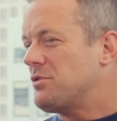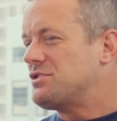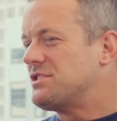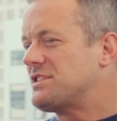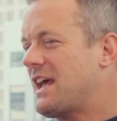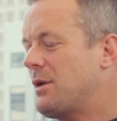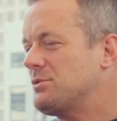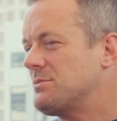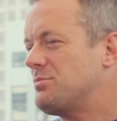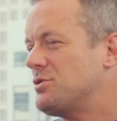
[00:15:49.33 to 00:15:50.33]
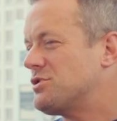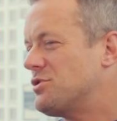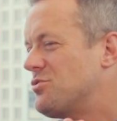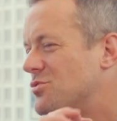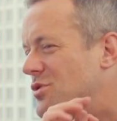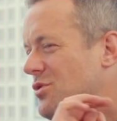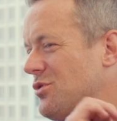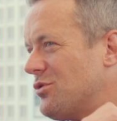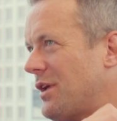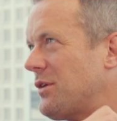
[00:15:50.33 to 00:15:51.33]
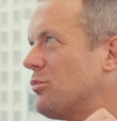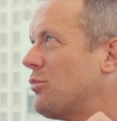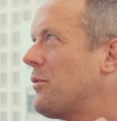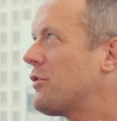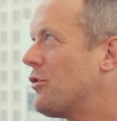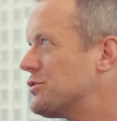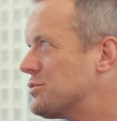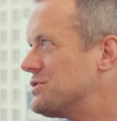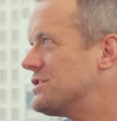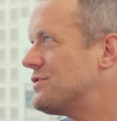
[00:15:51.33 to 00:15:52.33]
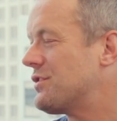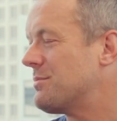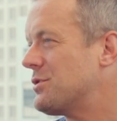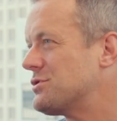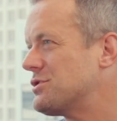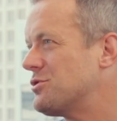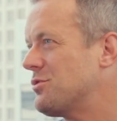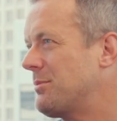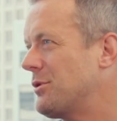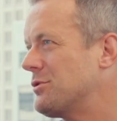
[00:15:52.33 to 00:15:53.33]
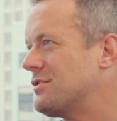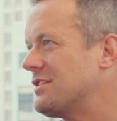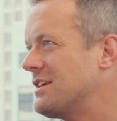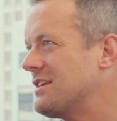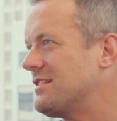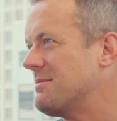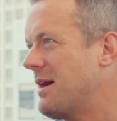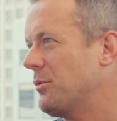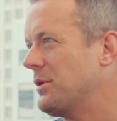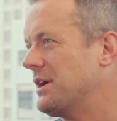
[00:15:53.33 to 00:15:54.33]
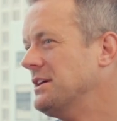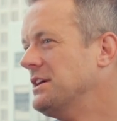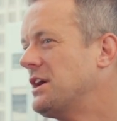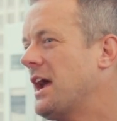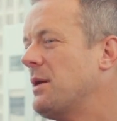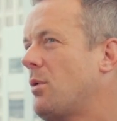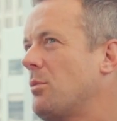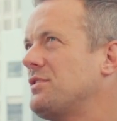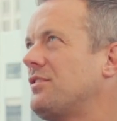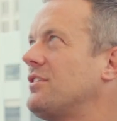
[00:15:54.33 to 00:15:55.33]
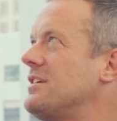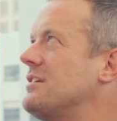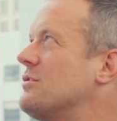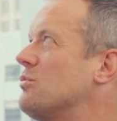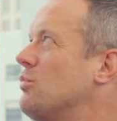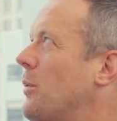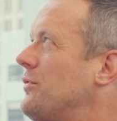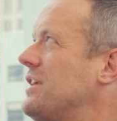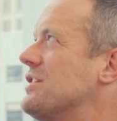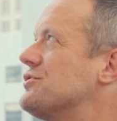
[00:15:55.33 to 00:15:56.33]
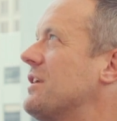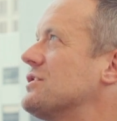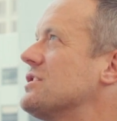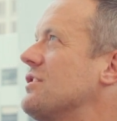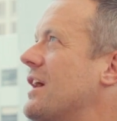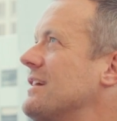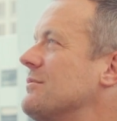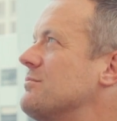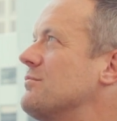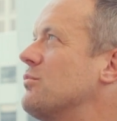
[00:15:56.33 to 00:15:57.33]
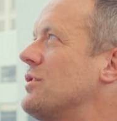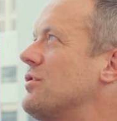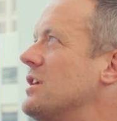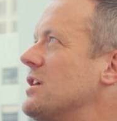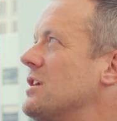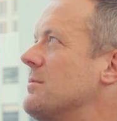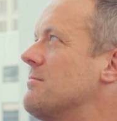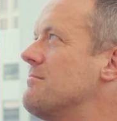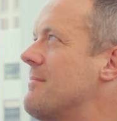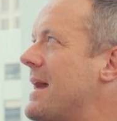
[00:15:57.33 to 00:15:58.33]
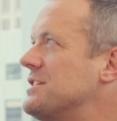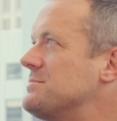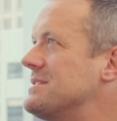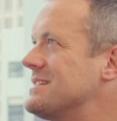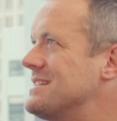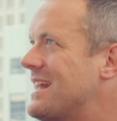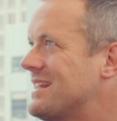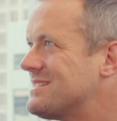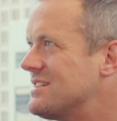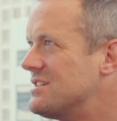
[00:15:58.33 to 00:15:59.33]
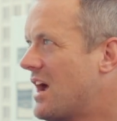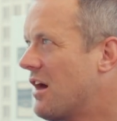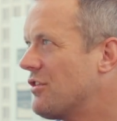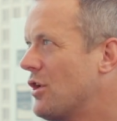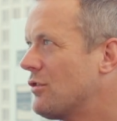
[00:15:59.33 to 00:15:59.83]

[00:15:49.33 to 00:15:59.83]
My question is, how was the person who, what were the consequences for the person who uploaded the malware? And what was the interaction like with the management in that scenario?